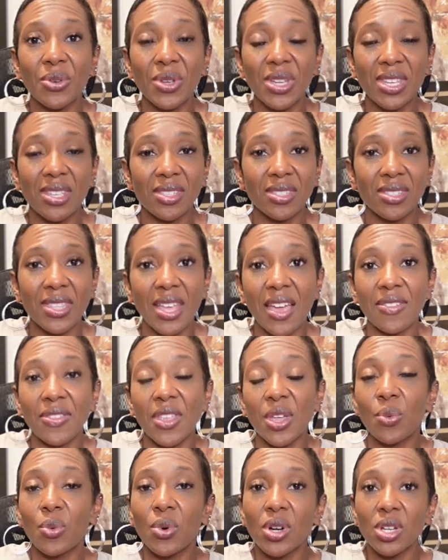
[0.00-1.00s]
is that
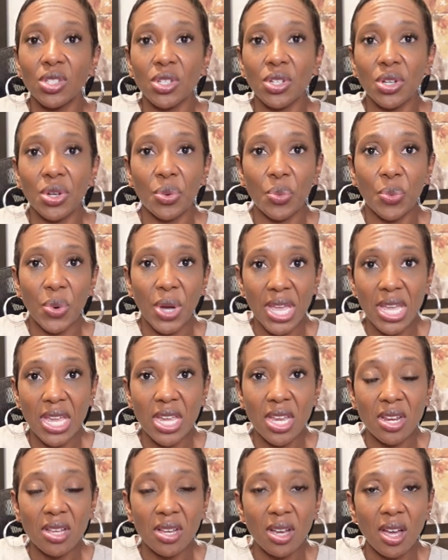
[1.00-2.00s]
they want you to
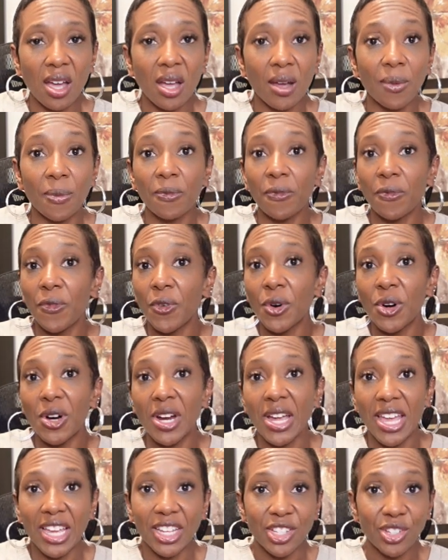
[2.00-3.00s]
wait
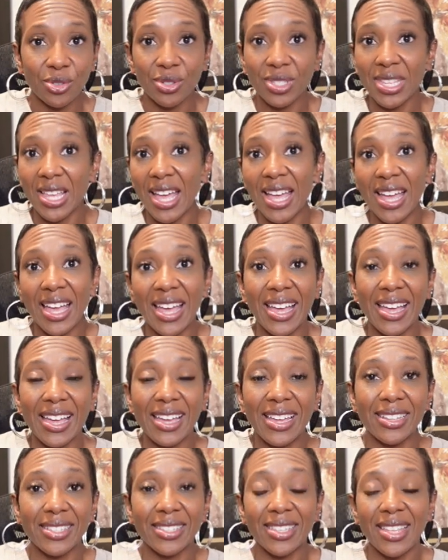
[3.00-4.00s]
for
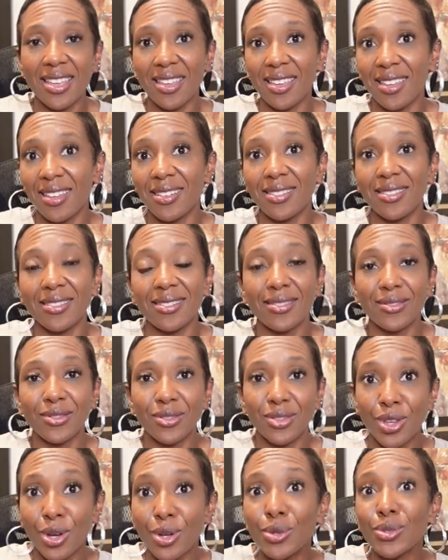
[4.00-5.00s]
exercise and
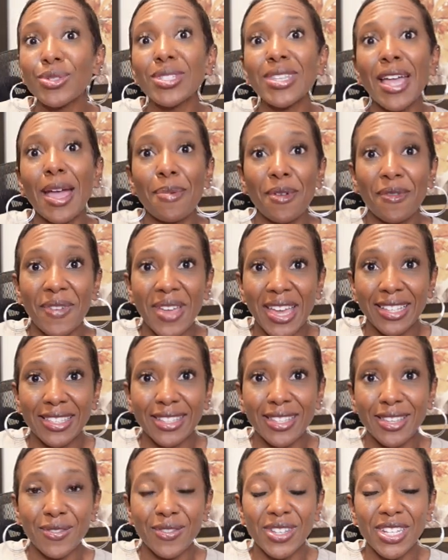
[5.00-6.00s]
those type of
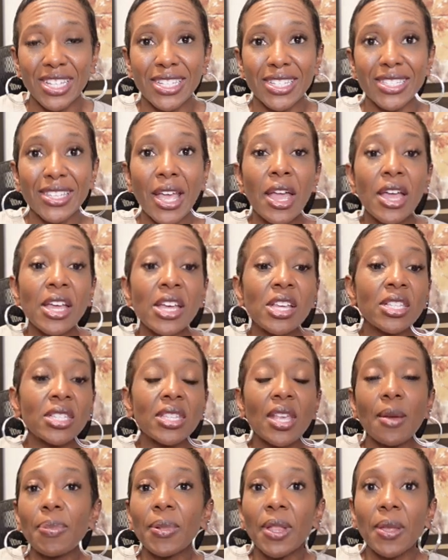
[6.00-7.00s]
activities,
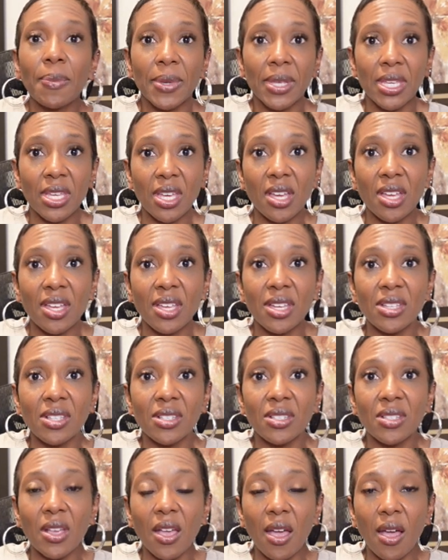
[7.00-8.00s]
simply
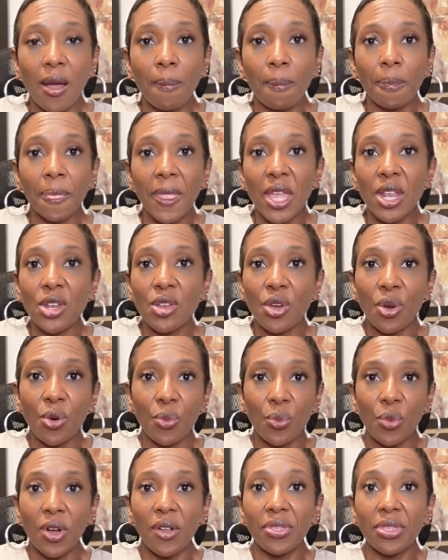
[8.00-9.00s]
because they
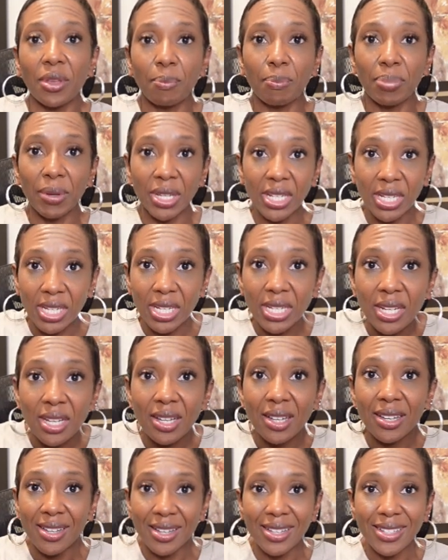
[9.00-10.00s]
don't want the blood
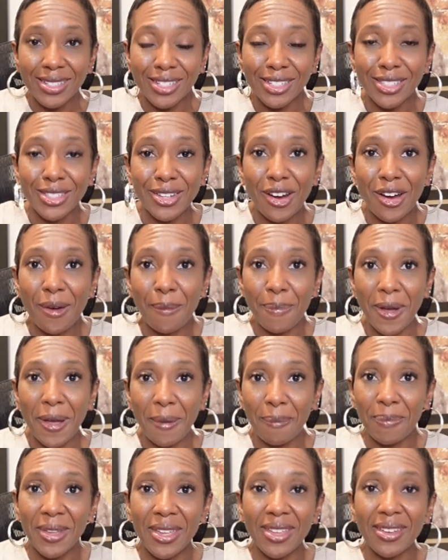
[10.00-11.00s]
to start
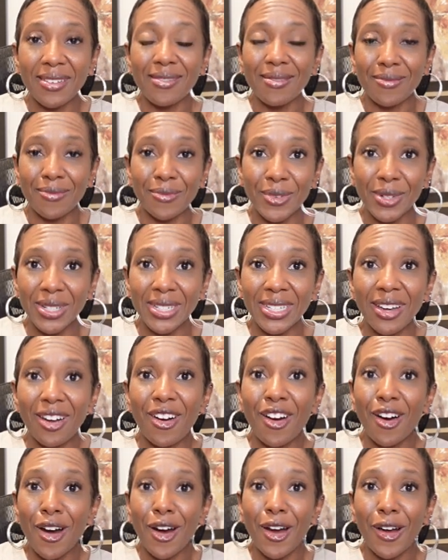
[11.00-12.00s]
pumping really
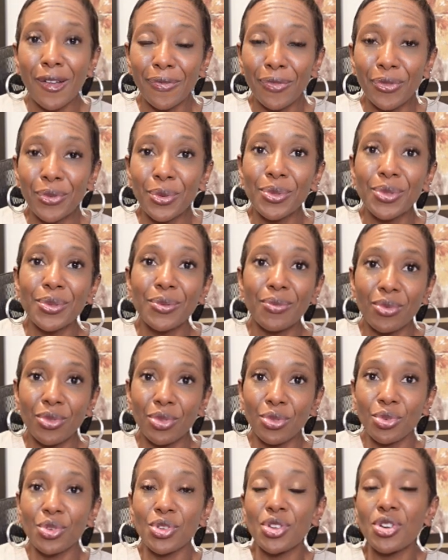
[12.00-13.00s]
hard
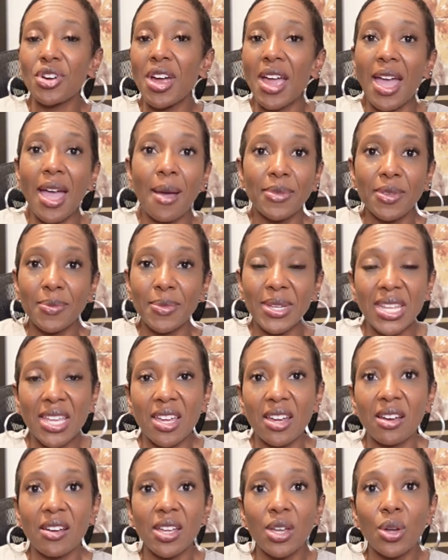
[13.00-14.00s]
through your abdomen
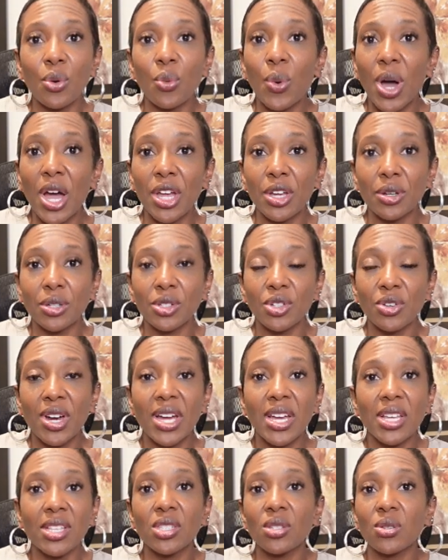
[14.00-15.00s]
area while you're
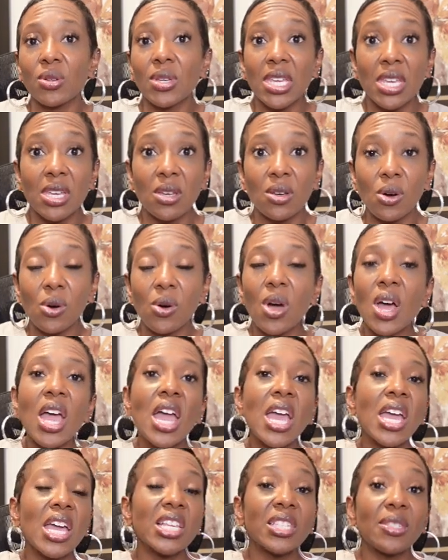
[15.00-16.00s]
trying to heal.
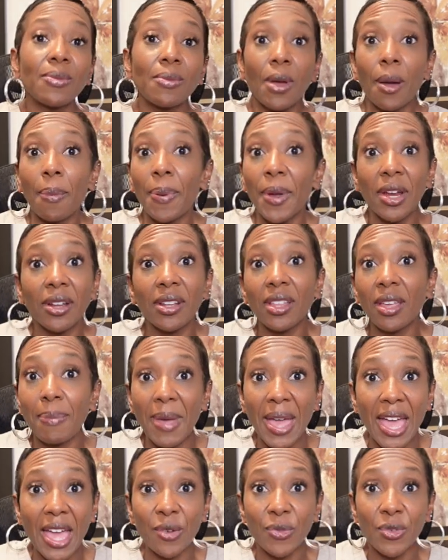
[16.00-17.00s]
It's apparently
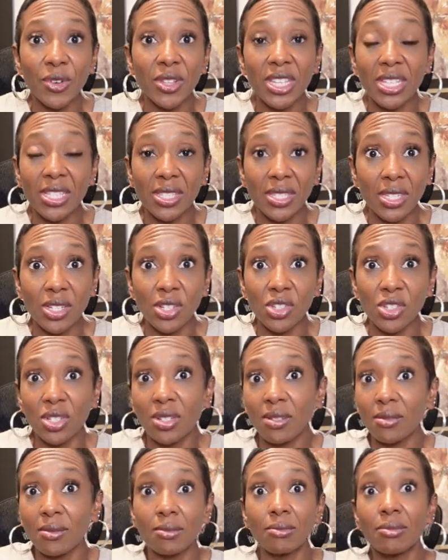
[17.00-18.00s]
bad for the
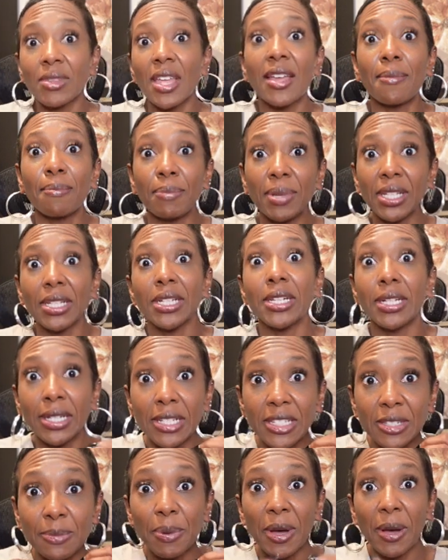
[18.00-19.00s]
incision. That
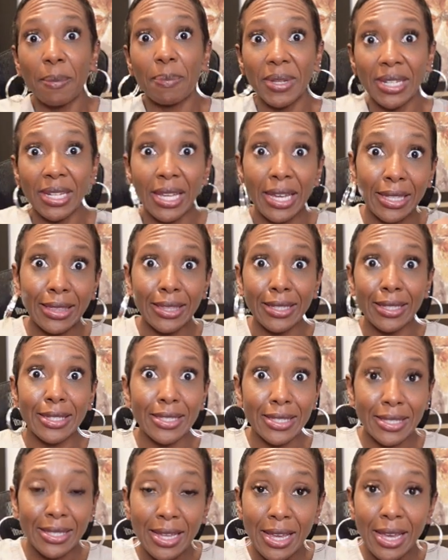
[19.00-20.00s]
blood is pumping like
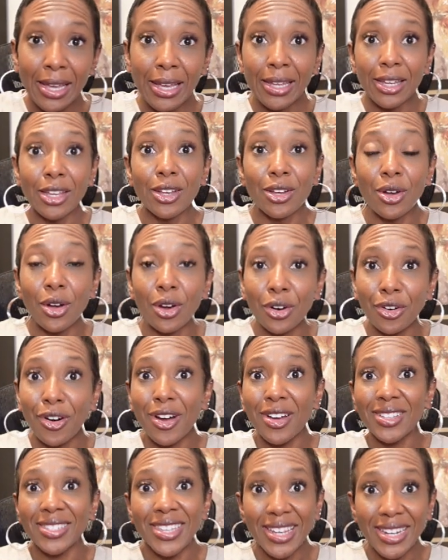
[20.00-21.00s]
this,
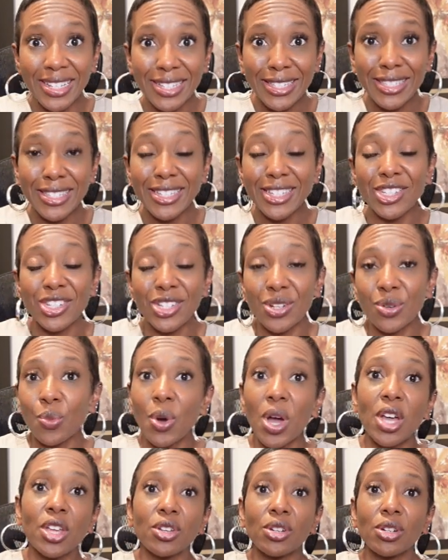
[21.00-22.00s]
across that incision
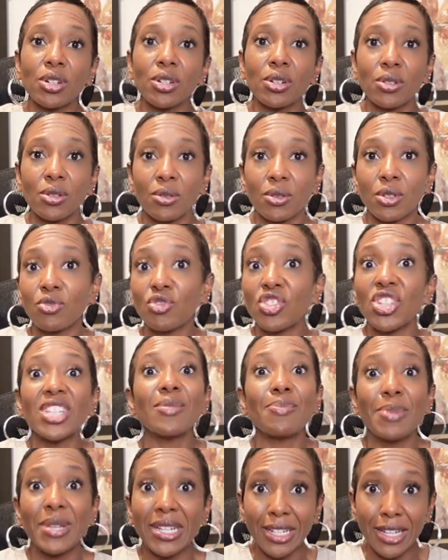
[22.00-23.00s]
while you've
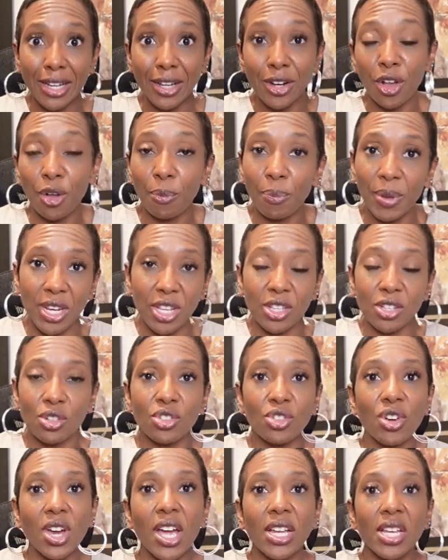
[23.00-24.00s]
just been cut open and
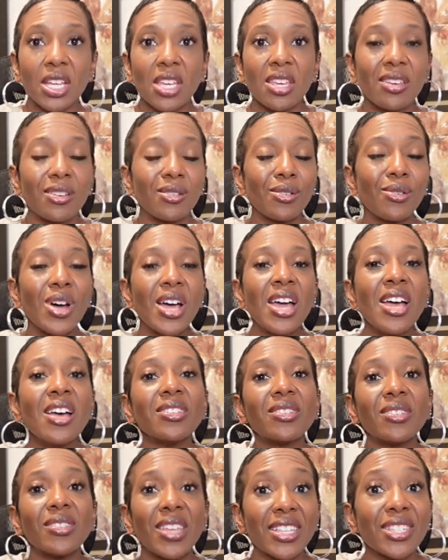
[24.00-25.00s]
you're trying to heal.
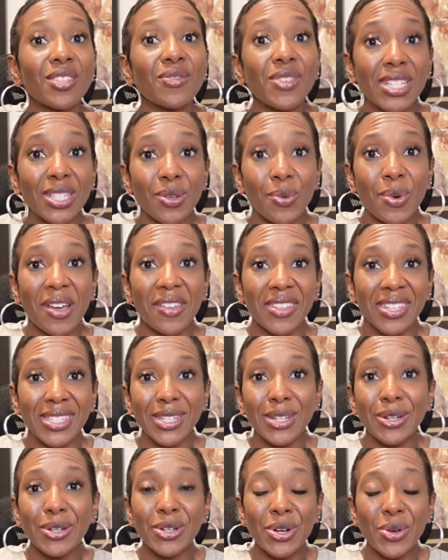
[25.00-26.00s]
So that's the reason why they
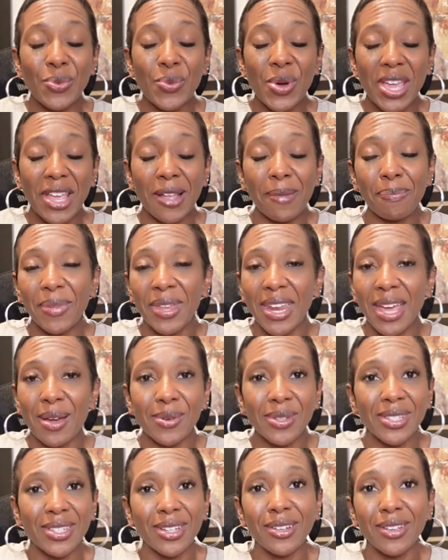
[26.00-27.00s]
tell you to wait. But
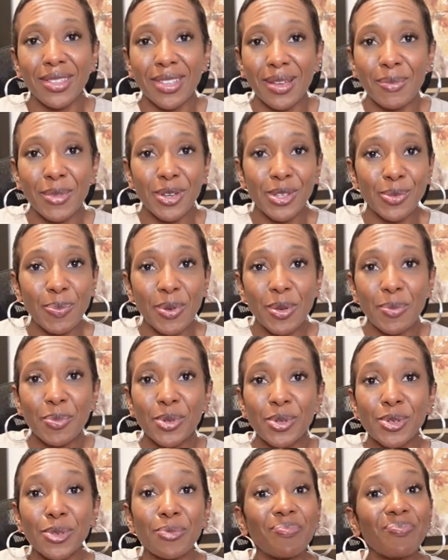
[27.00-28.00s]
I will tell you that most
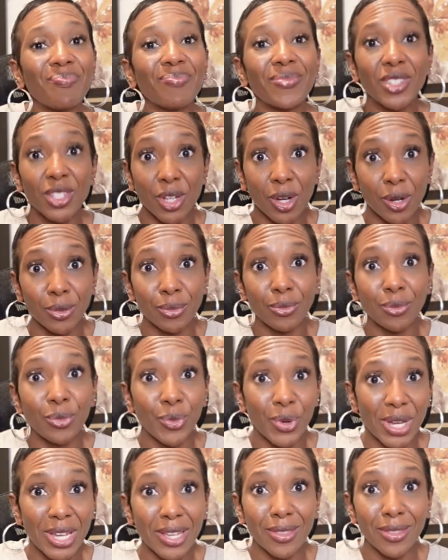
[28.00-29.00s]
people don't
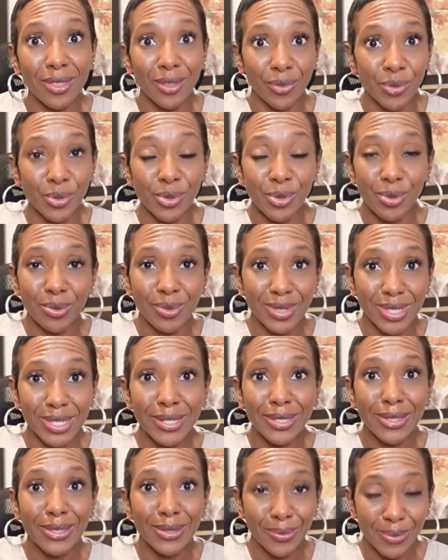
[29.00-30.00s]
wait the full
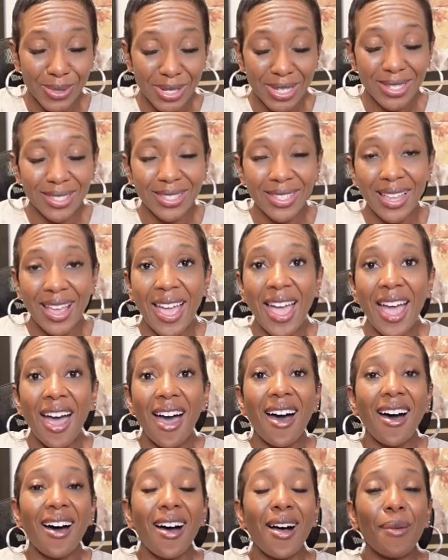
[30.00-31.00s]
6 weeks.
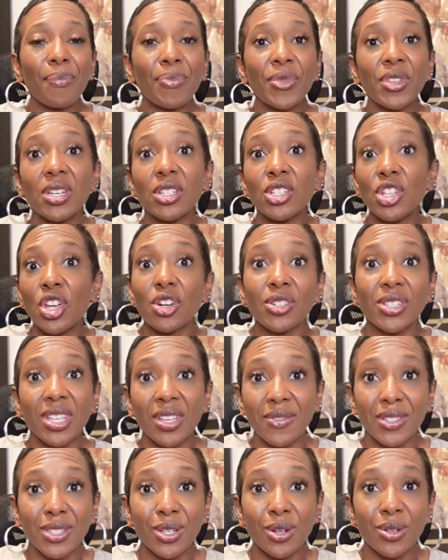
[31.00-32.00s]
The nurse
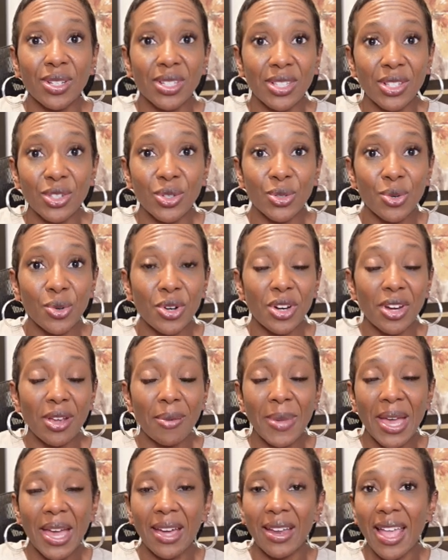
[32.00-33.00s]
even told us a story
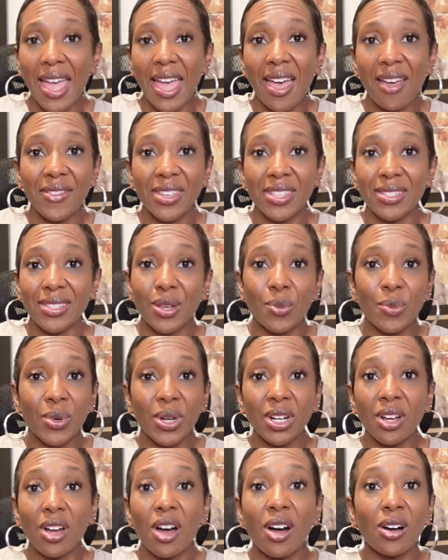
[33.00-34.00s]
about having
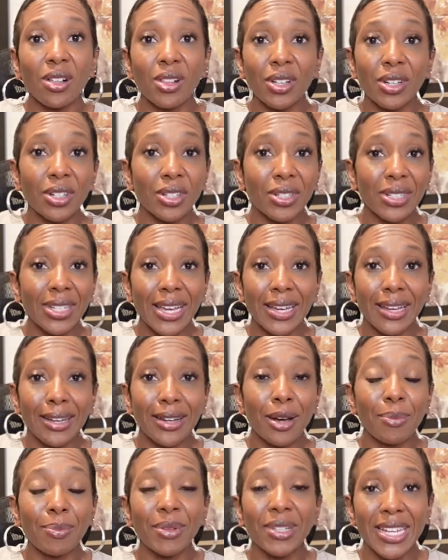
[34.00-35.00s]
someone call her a
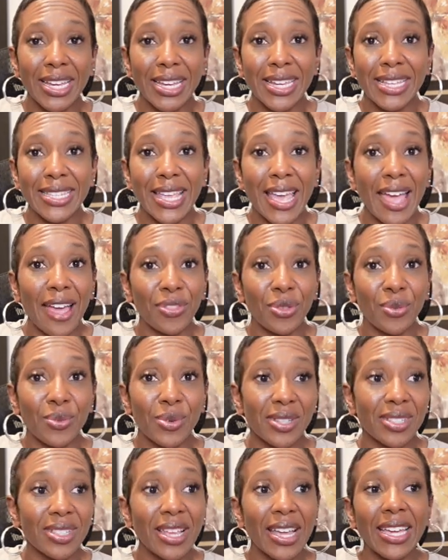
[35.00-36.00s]
couple of days
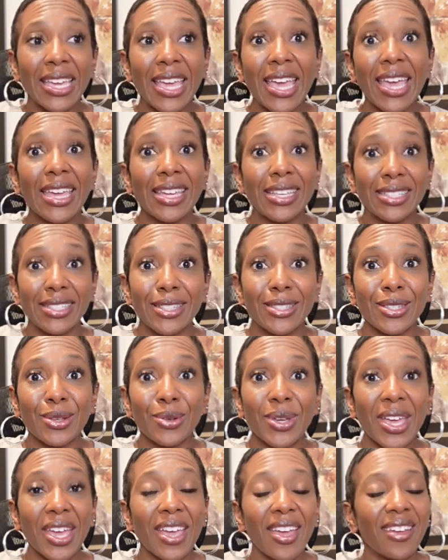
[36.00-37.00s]
afterwards, like, hey, is this
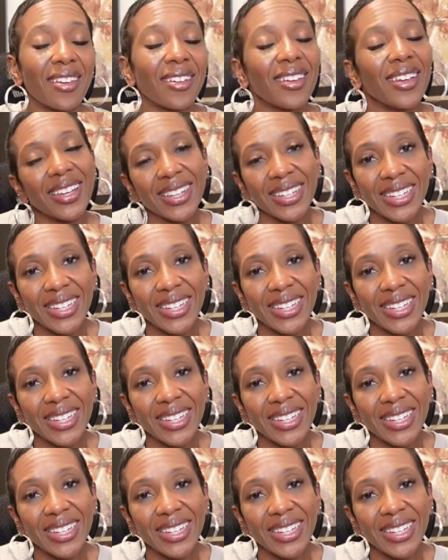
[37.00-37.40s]
okay?